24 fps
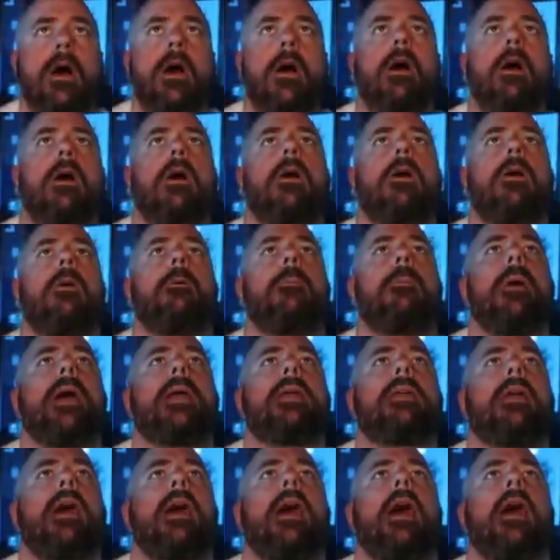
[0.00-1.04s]
Oh my
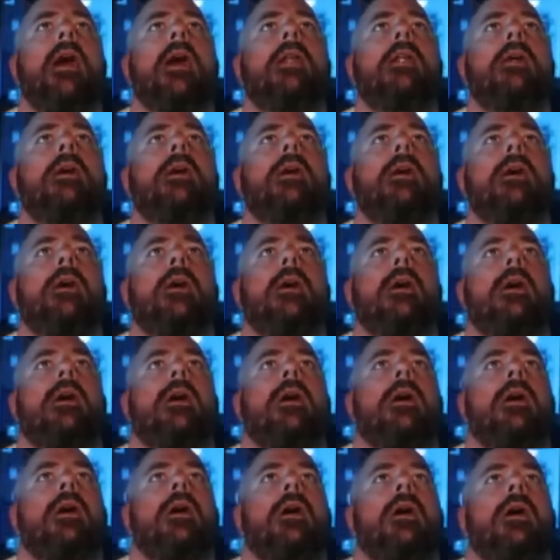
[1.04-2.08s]
god.
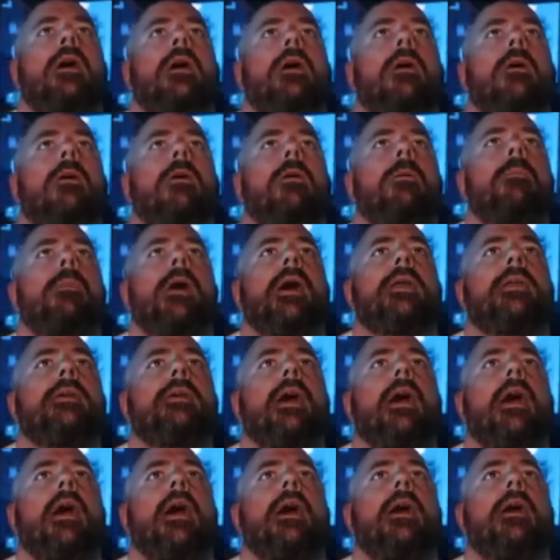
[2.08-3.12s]
Oh my
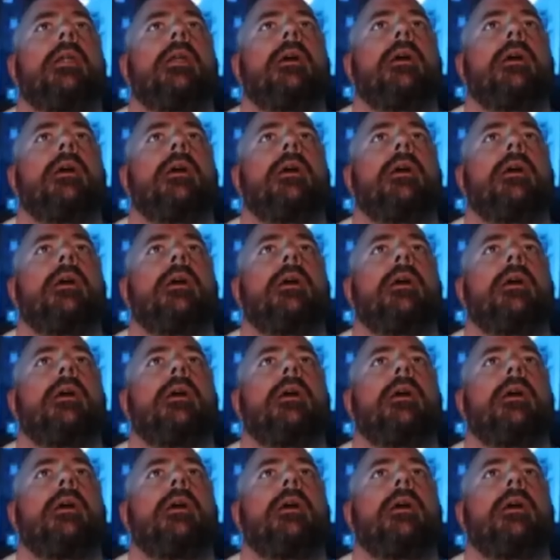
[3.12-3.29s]
god.